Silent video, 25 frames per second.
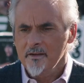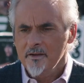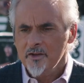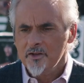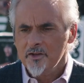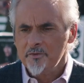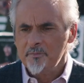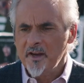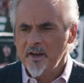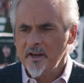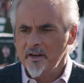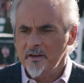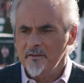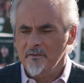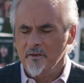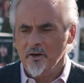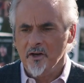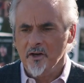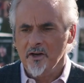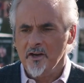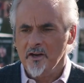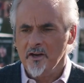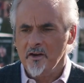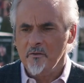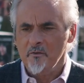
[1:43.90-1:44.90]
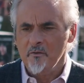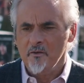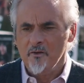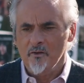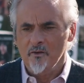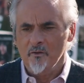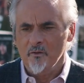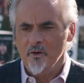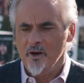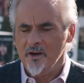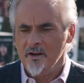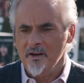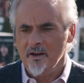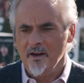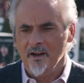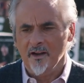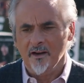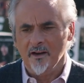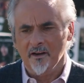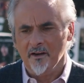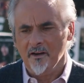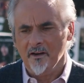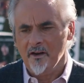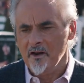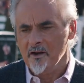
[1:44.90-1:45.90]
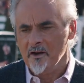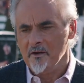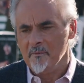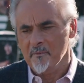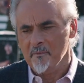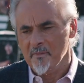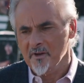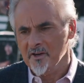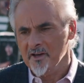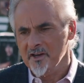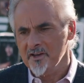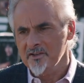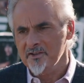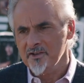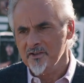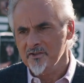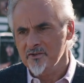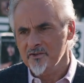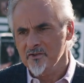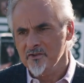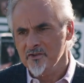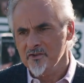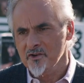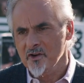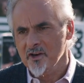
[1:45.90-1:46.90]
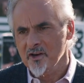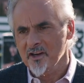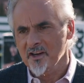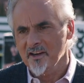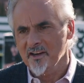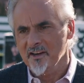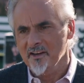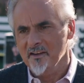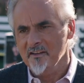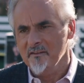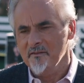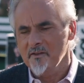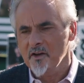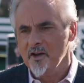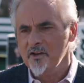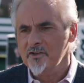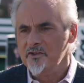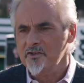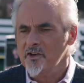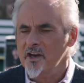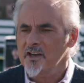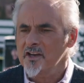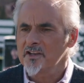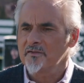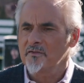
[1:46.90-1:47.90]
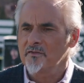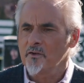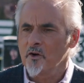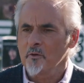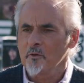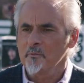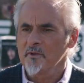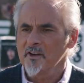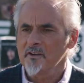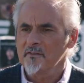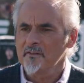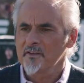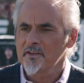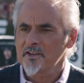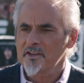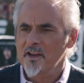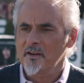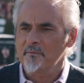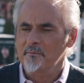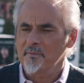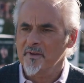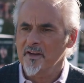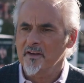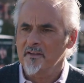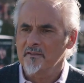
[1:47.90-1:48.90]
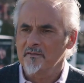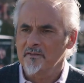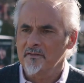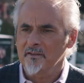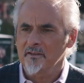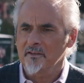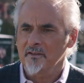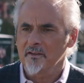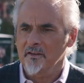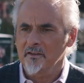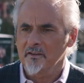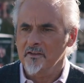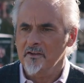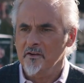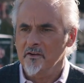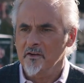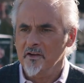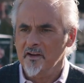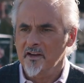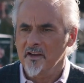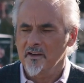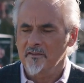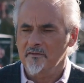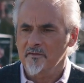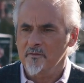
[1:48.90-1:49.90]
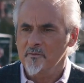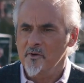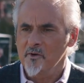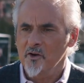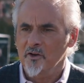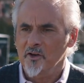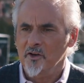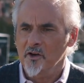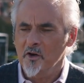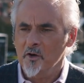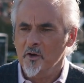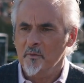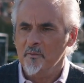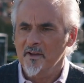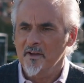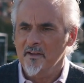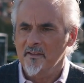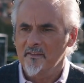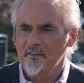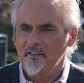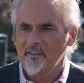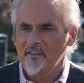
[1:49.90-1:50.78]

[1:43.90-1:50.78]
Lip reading: speaking of earning, you won a lot of money since you joined LIV. How transformative has that been for a kid from Oklahoma?